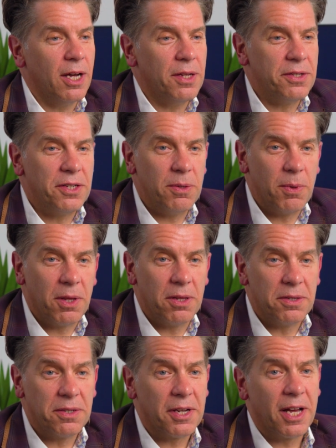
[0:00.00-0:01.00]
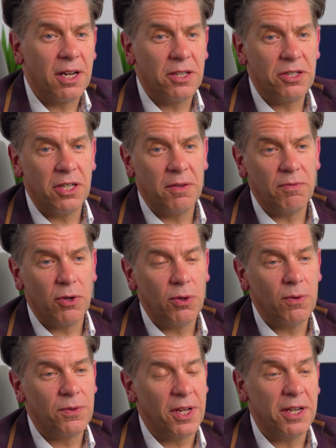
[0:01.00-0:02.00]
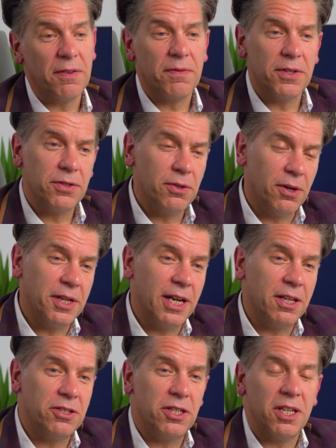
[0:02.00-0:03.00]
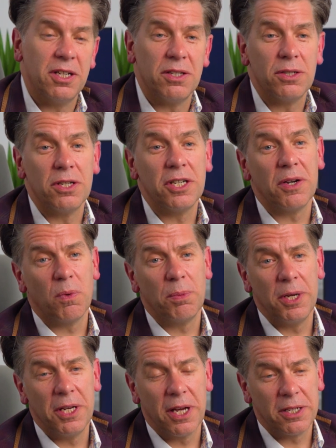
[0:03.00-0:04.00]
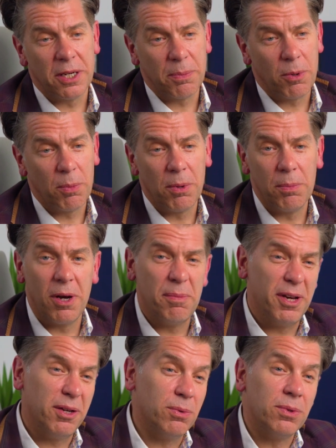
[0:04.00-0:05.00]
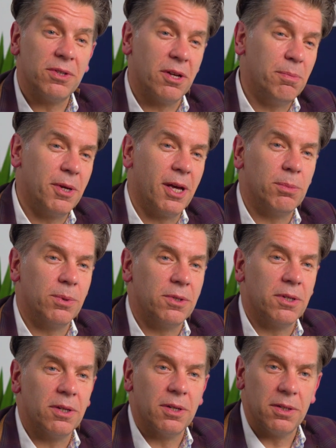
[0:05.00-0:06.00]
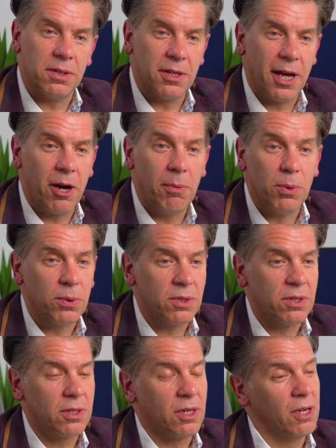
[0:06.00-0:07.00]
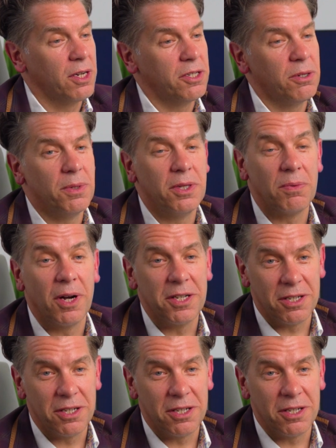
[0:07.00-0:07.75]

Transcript: see whether there's an allergy involved. And if there's not an allergy and it's a general paediatric problem, I may also be able to help or guide you in the right